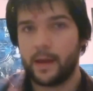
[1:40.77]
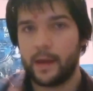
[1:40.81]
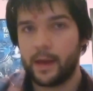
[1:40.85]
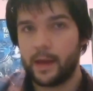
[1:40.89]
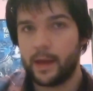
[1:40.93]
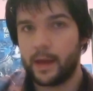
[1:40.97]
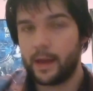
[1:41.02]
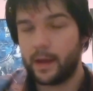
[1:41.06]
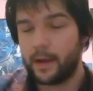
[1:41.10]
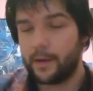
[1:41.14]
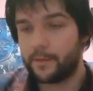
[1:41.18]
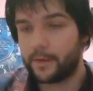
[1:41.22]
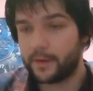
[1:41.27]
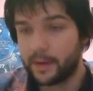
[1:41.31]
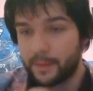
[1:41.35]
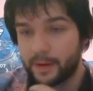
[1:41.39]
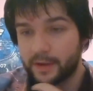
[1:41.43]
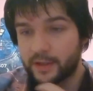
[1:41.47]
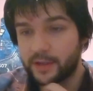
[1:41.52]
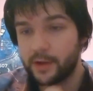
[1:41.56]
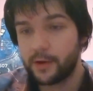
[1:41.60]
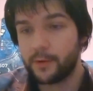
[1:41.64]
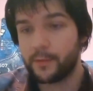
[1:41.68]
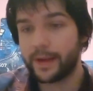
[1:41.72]
For number
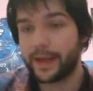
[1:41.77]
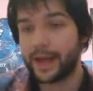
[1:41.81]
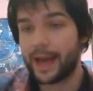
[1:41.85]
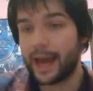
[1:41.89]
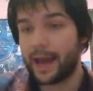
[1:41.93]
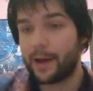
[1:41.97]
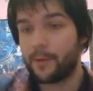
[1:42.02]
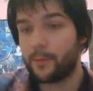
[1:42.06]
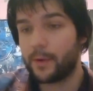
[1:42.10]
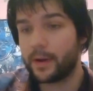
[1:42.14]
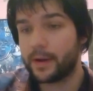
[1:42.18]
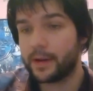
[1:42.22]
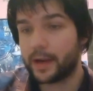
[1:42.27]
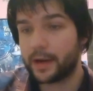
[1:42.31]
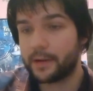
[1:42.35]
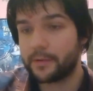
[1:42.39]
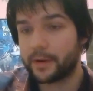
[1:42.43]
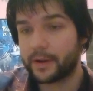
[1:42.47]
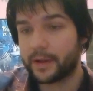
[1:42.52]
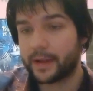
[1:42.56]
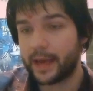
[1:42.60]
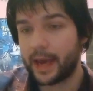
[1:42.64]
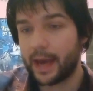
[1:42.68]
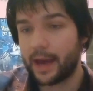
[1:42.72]
two, we got 100
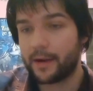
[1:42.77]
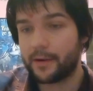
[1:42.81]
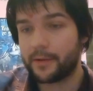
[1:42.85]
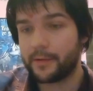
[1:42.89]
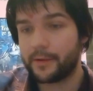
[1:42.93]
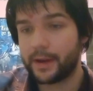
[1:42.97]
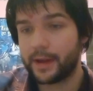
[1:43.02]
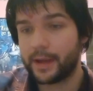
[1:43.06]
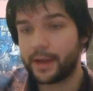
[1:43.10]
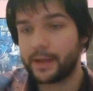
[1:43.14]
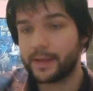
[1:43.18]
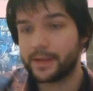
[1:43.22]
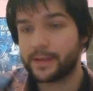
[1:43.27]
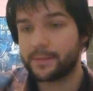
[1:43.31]
calories.